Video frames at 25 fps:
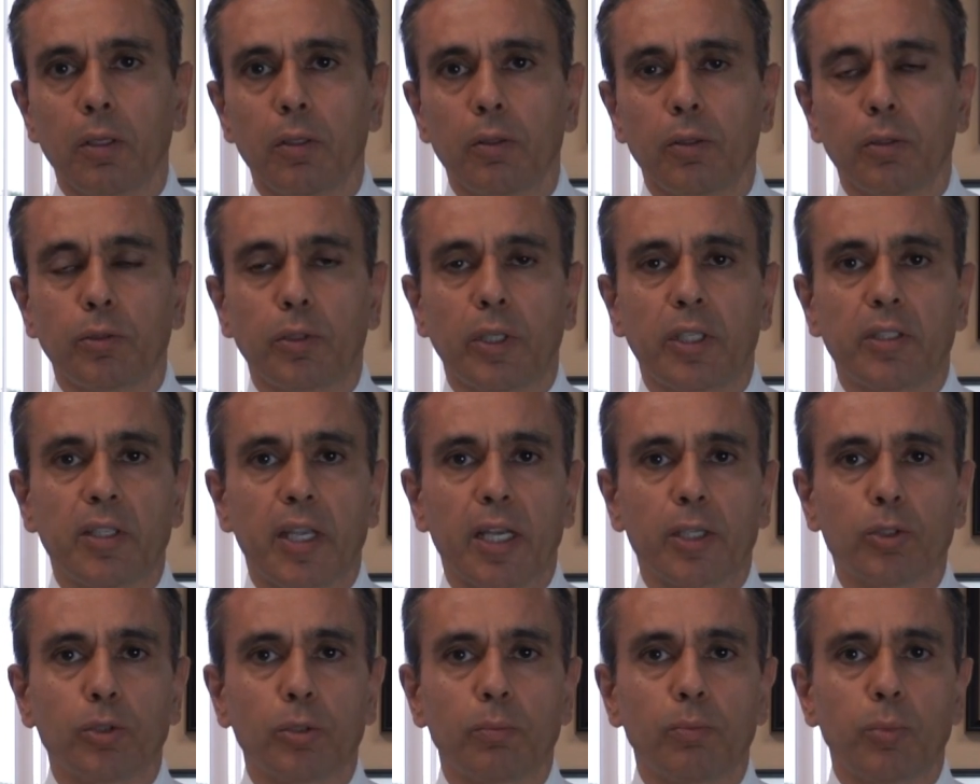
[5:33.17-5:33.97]
The
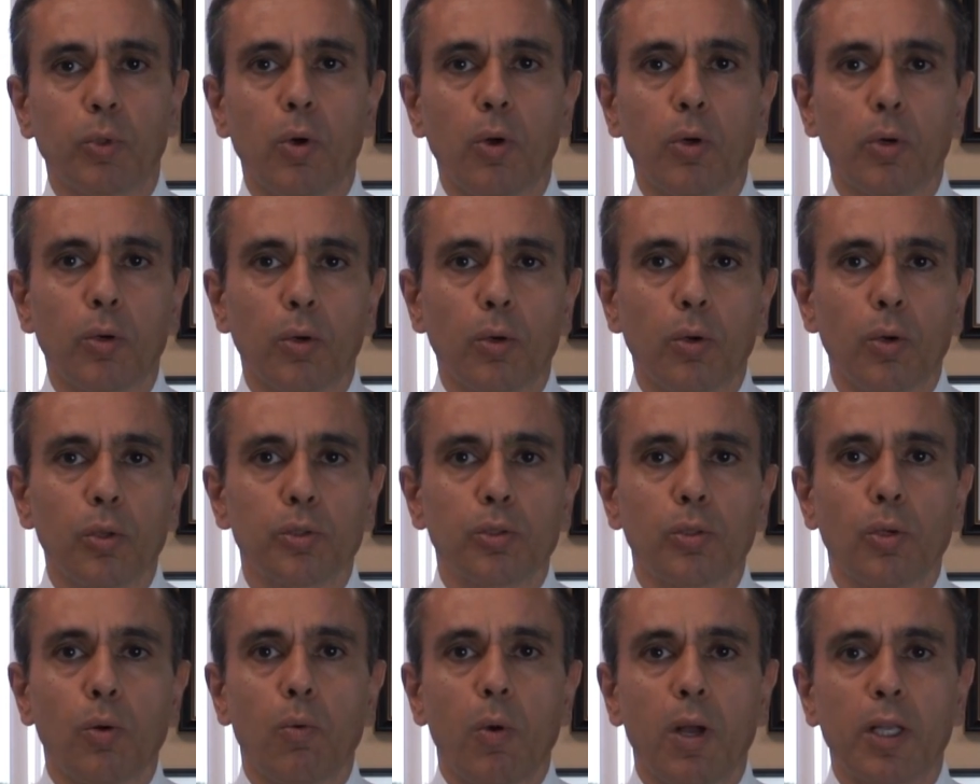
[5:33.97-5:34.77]
transaction broker
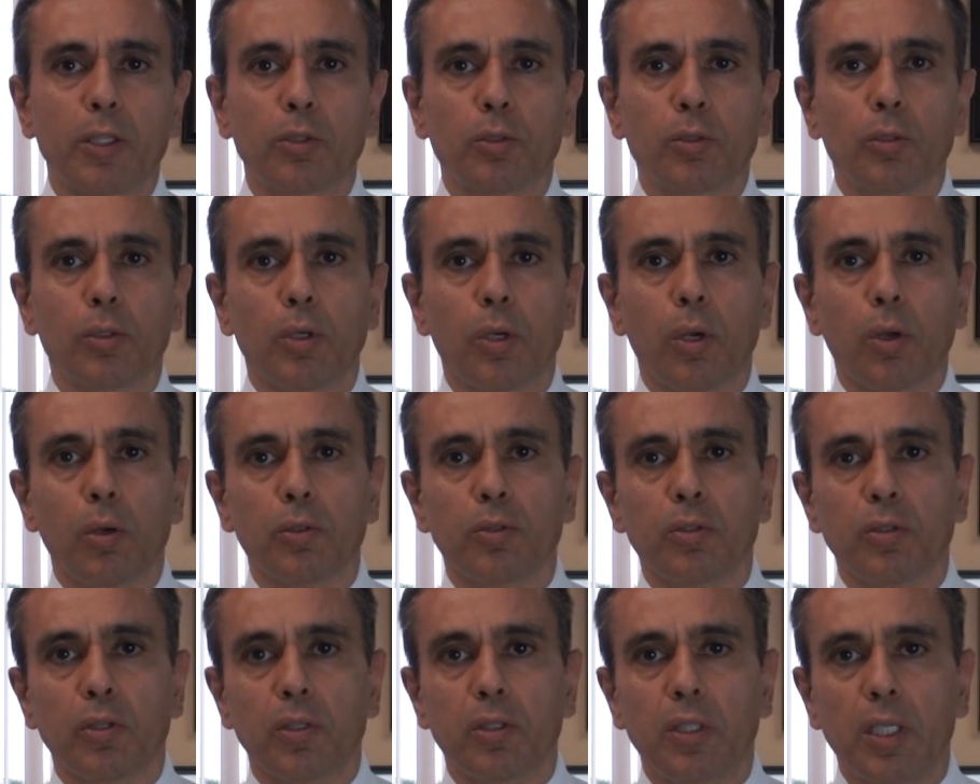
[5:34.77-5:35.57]
also wants to
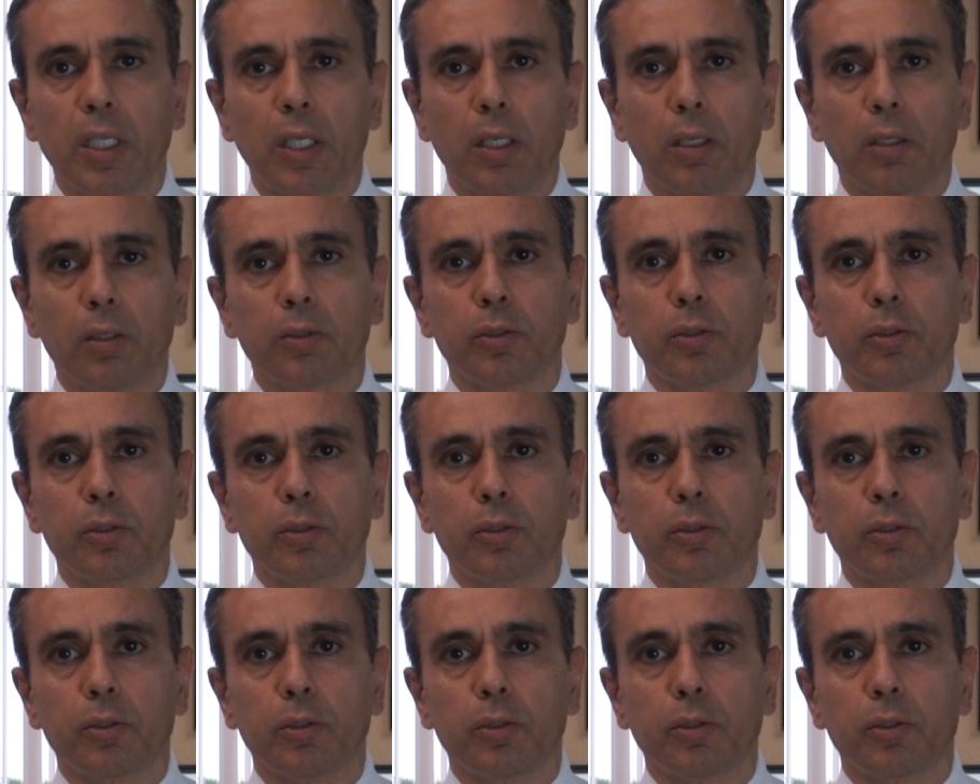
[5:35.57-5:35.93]
close the deal.